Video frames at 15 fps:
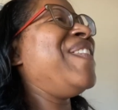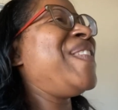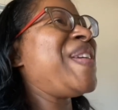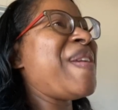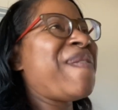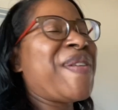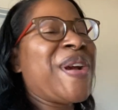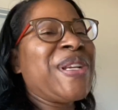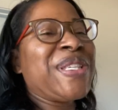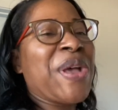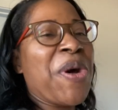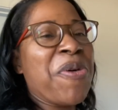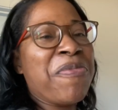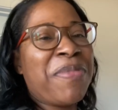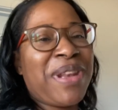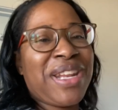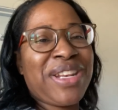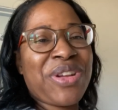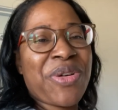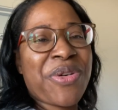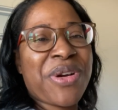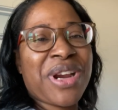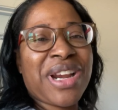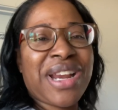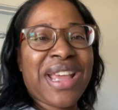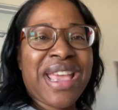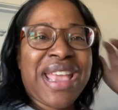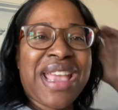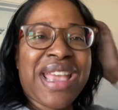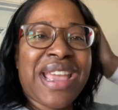when you first open the door
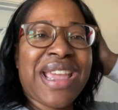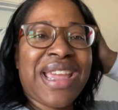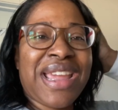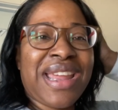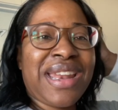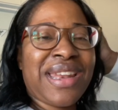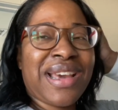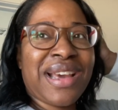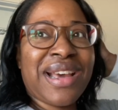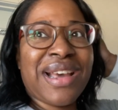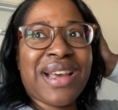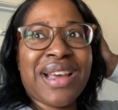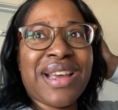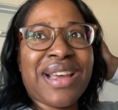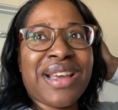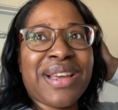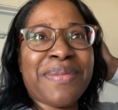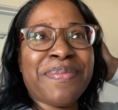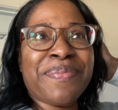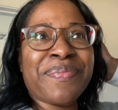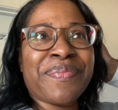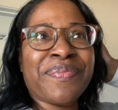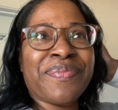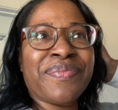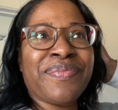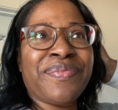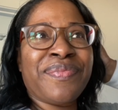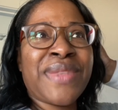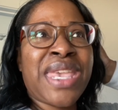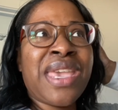and um,
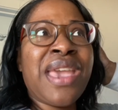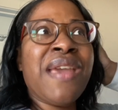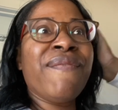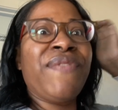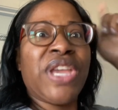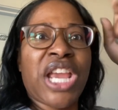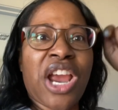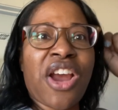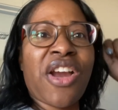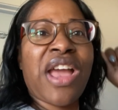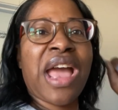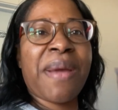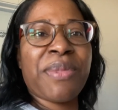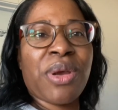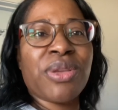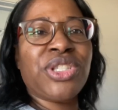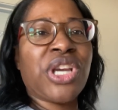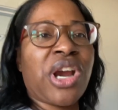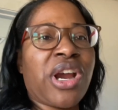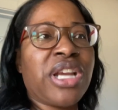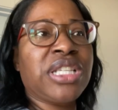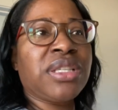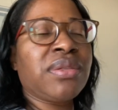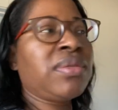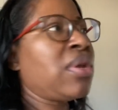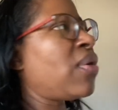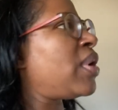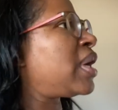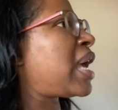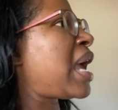figure out how I'm going to charge.
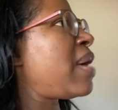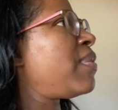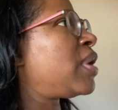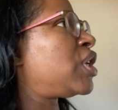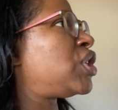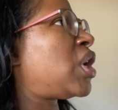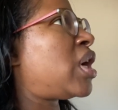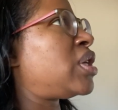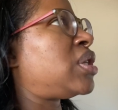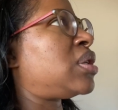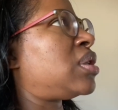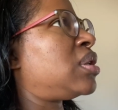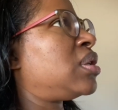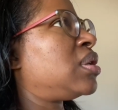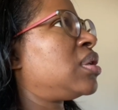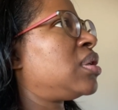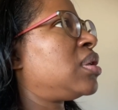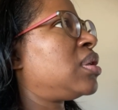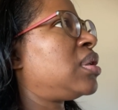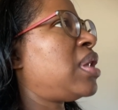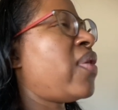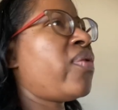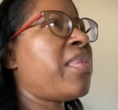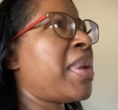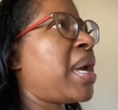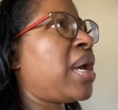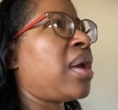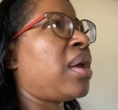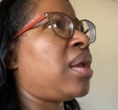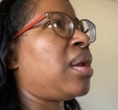No, it came with a charger. Never mind.
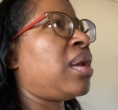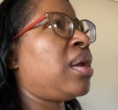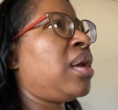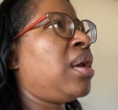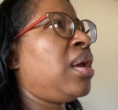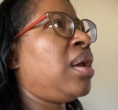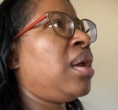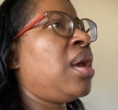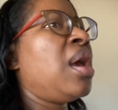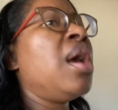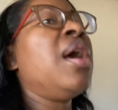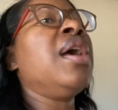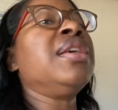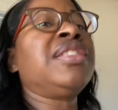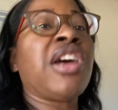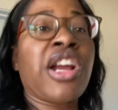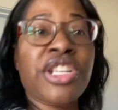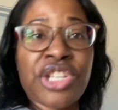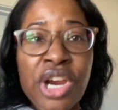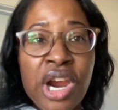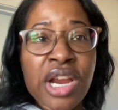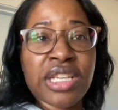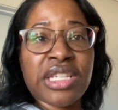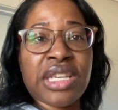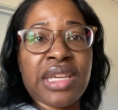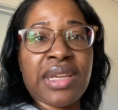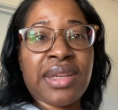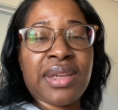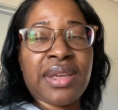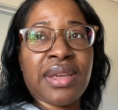Start
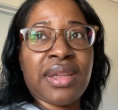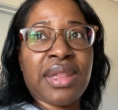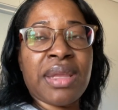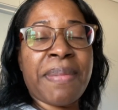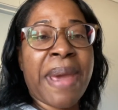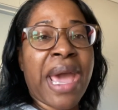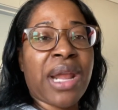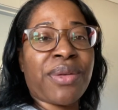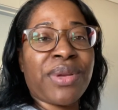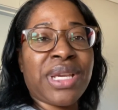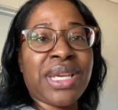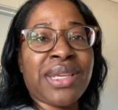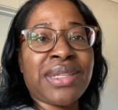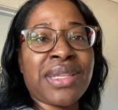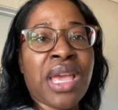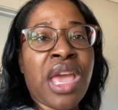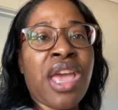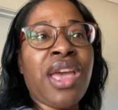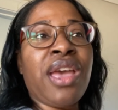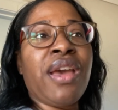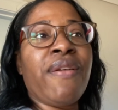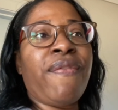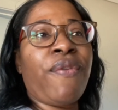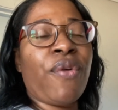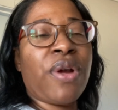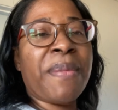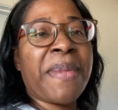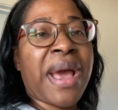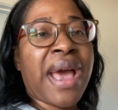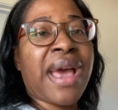charging the batteries for
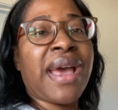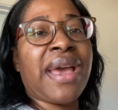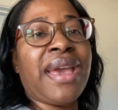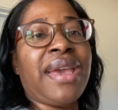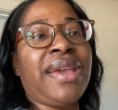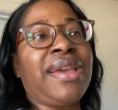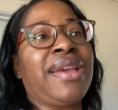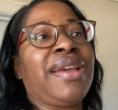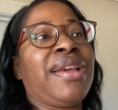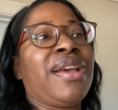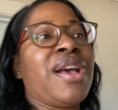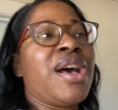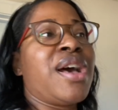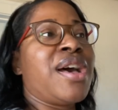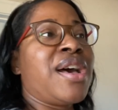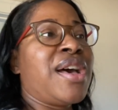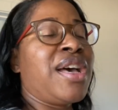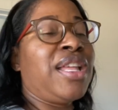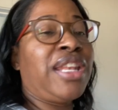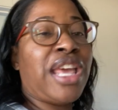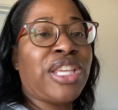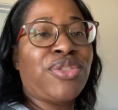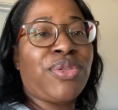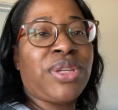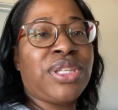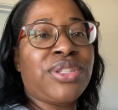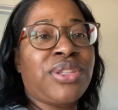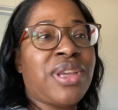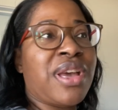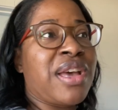my uh, electric
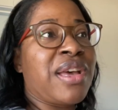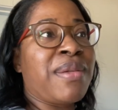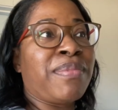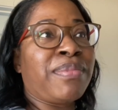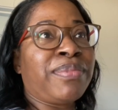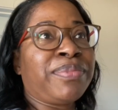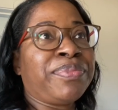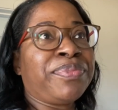um,